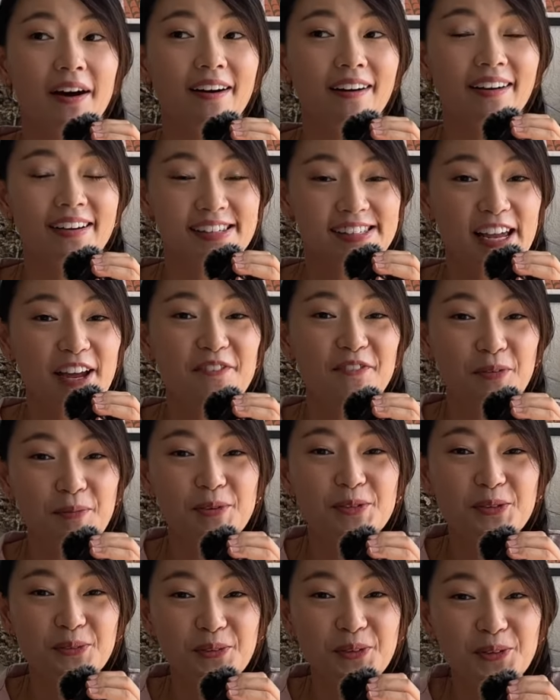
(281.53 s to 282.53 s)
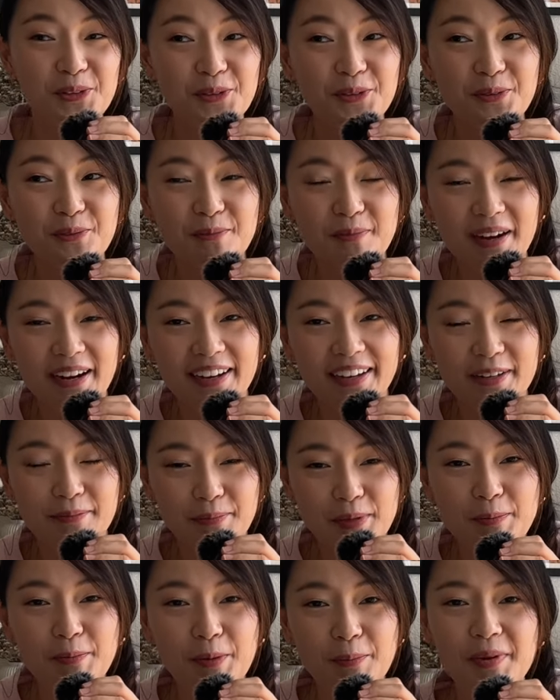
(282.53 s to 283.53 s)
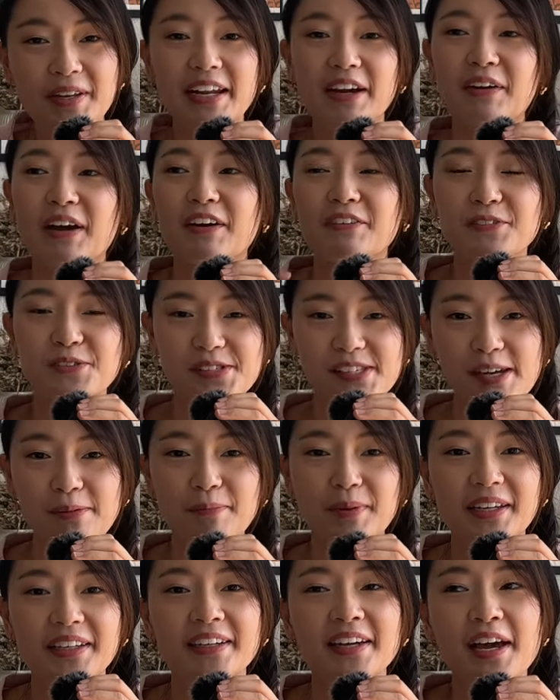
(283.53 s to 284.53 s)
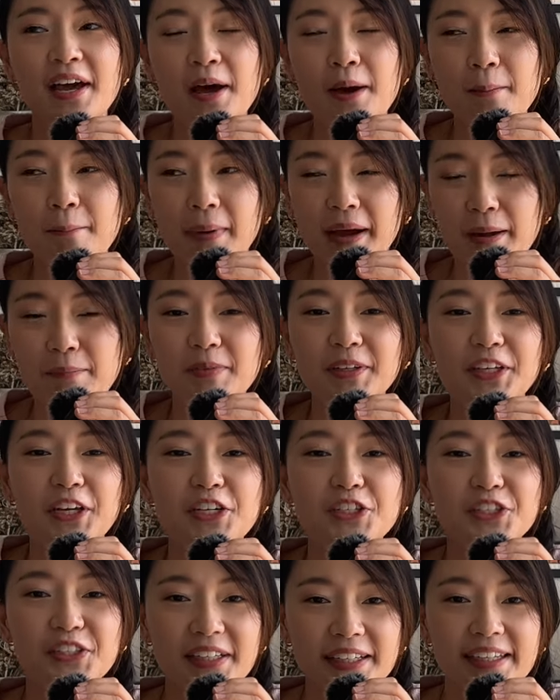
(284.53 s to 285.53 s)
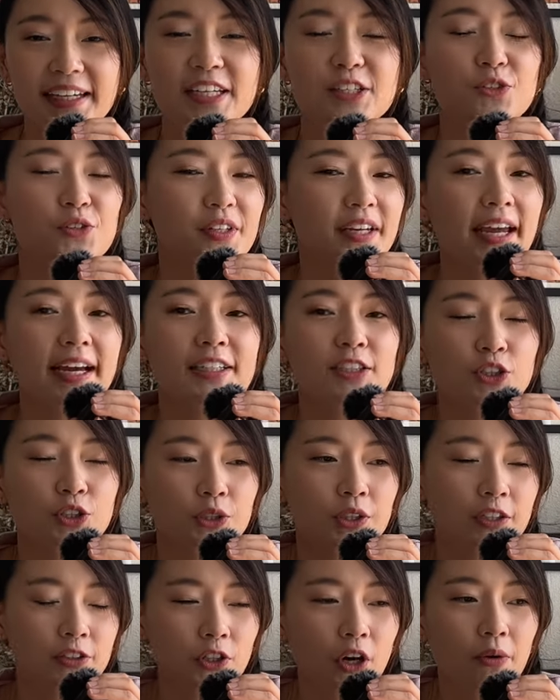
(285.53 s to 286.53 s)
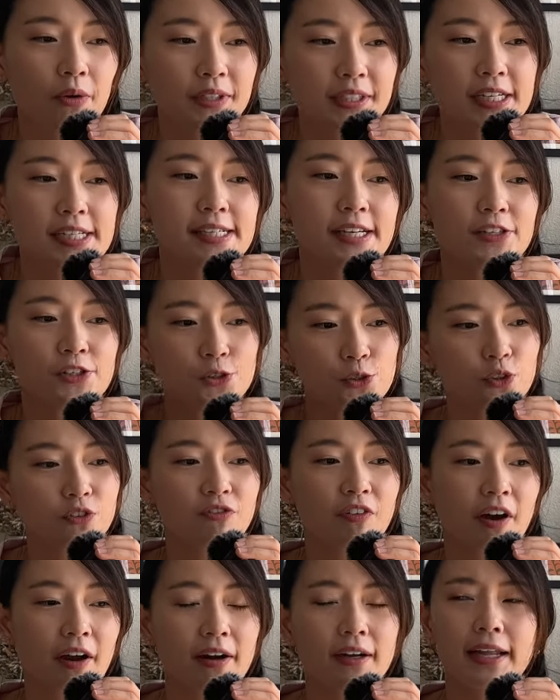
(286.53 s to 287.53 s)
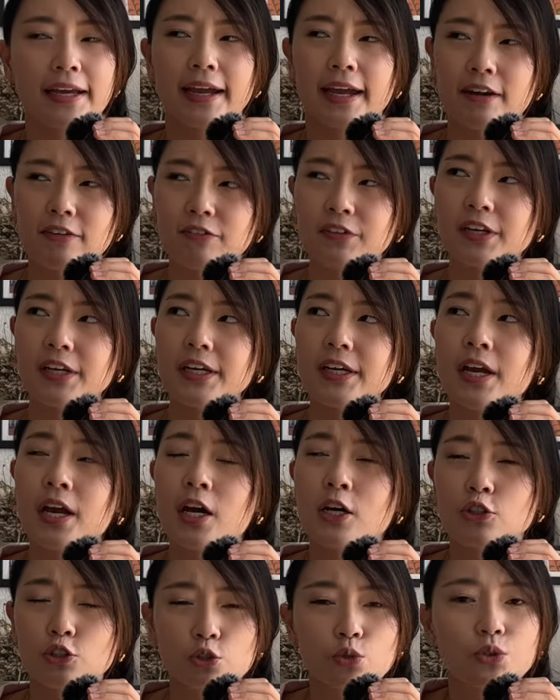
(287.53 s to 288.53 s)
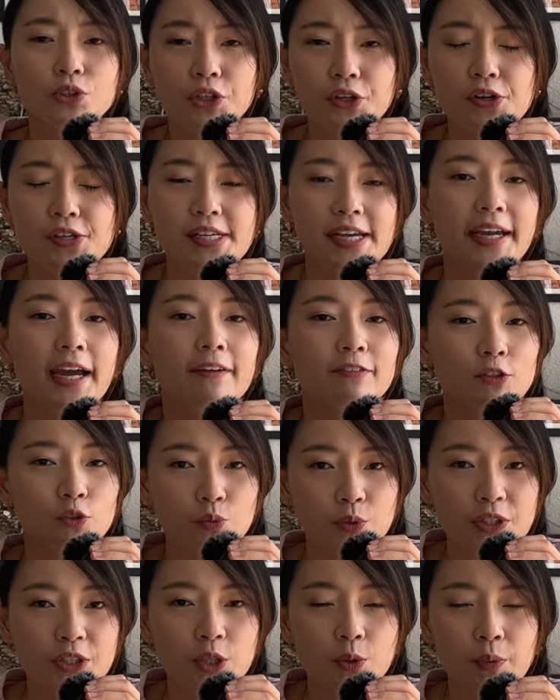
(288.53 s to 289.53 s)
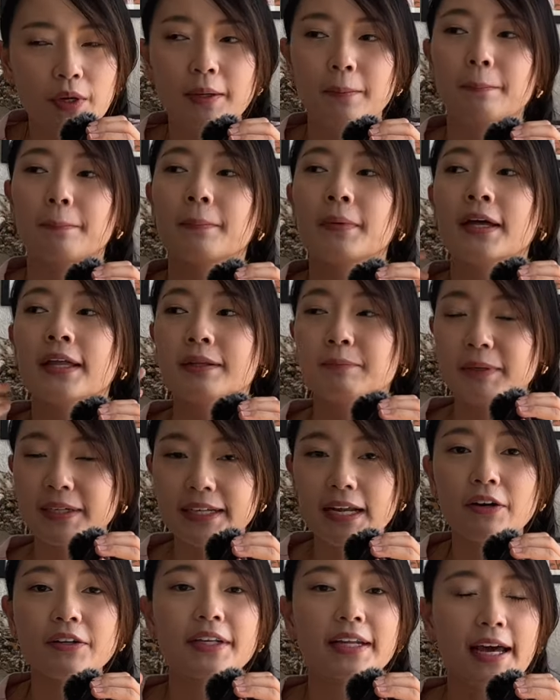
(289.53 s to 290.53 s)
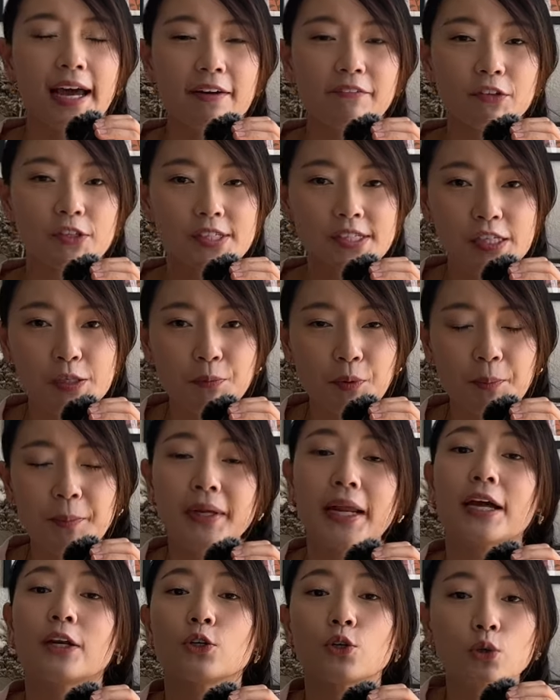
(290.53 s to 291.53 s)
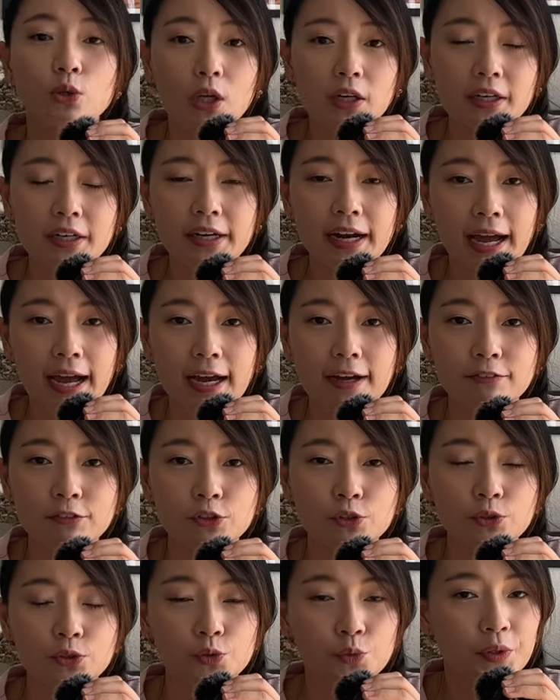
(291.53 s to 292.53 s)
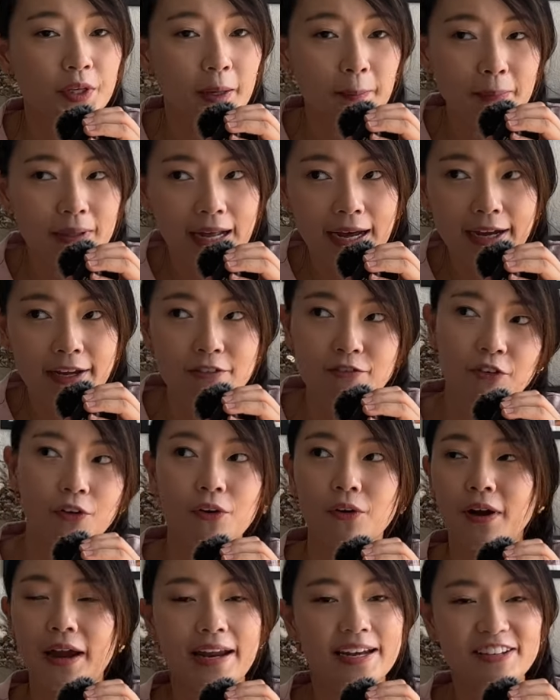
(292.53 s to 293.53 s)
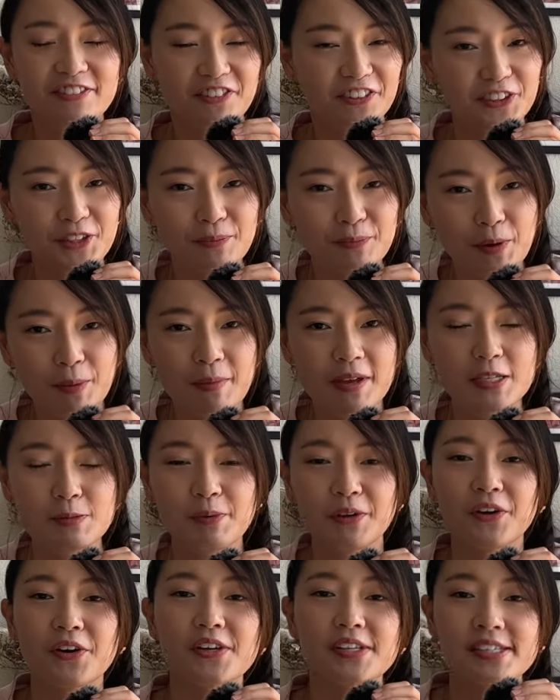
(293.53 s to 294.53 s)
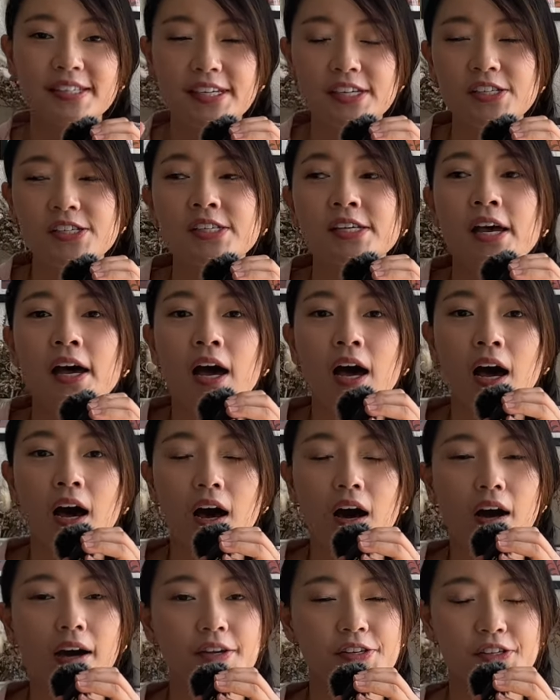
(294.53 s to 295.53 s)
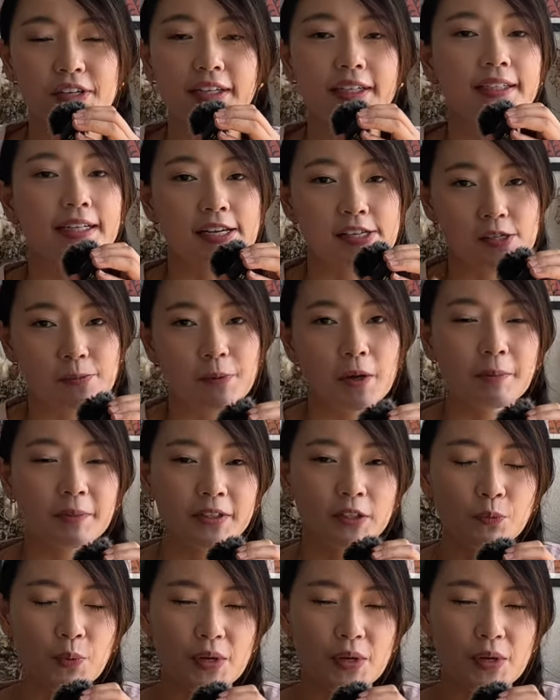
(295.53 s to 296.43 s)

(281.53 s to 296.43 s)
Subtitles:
it's time for me to renew my B permit, I have to submit my application again to the cantonal authorities. And so far, like every 2 years, I have to renew it. But now that I have the C permit, I no longer have to reapply for any further permits because this is taken as a permanent